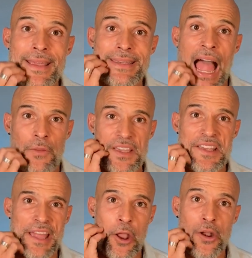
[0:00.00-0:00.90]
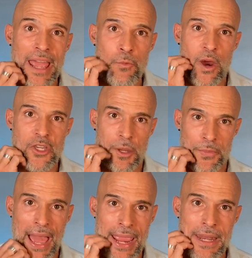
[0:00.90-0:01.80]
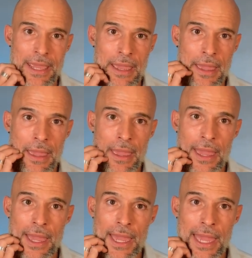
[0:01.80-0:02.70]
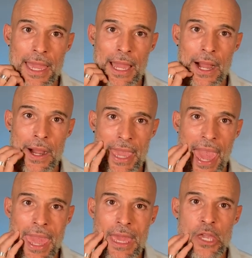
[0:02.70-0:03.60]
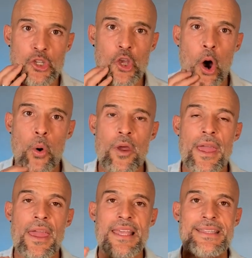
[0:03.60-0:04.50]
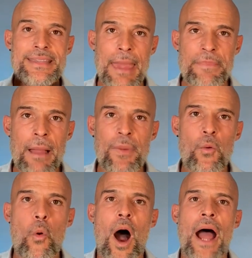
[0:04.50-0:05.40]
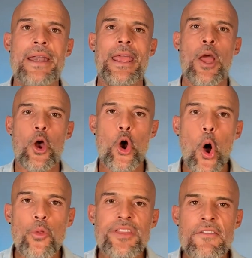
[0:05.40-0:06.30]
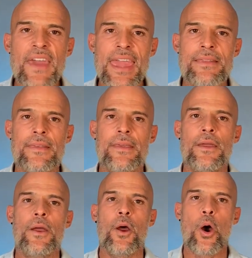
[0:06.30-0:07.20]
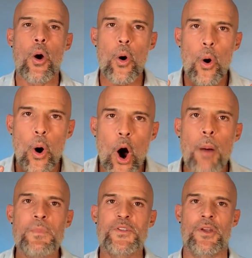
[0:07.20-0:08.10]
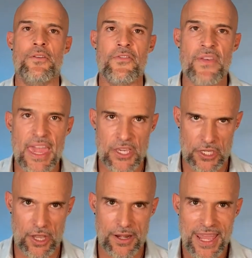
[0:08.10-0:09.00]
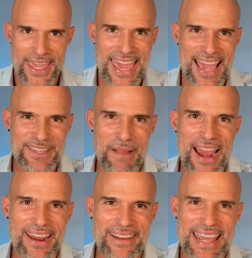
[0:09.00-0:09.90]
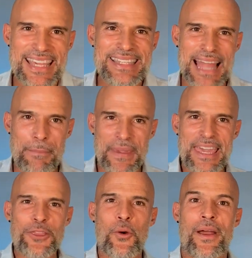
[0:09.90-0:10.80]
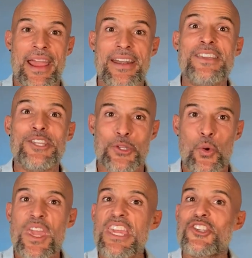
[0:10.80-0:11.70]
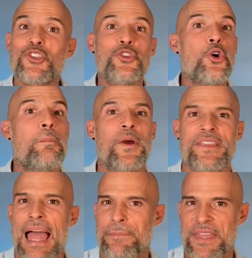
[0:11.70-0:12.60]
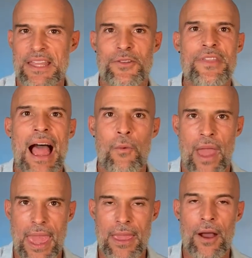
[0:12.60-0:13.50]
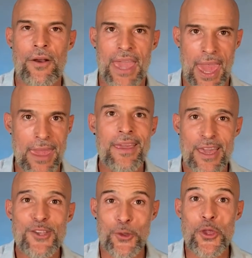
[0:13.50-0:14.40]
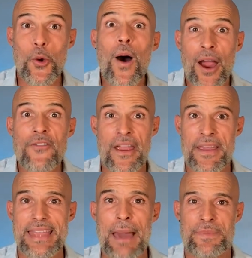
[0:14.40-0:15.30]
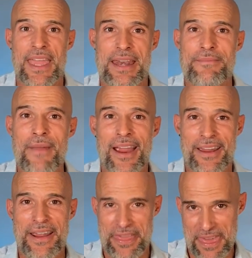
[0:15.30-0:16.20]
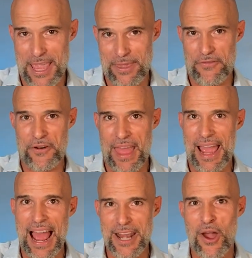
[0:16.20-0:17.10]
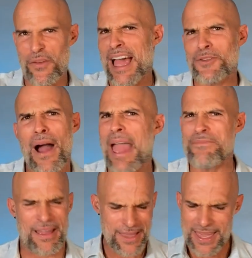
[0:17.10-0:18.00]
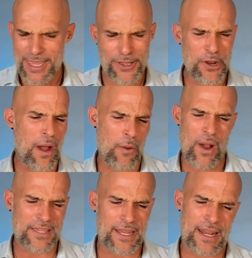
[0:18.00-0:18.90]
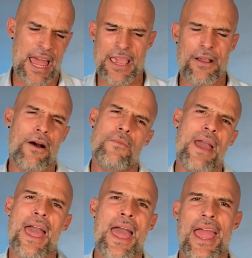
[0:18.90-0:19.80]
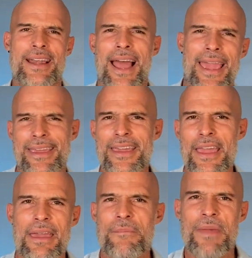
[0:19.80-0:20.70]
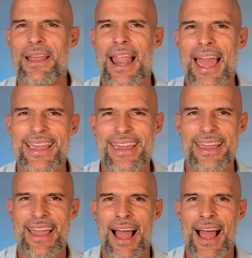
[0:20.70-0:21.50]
write this down. This is an online workshop, right? Okay. So, step number one, cultivate observation. Yes, Margaret, he's tapping into our energy too. He's super tapped into that way, okay? So you are very tapped in, Margaret. Thank you for that. I know, that's why, I wasn't like, oh man, I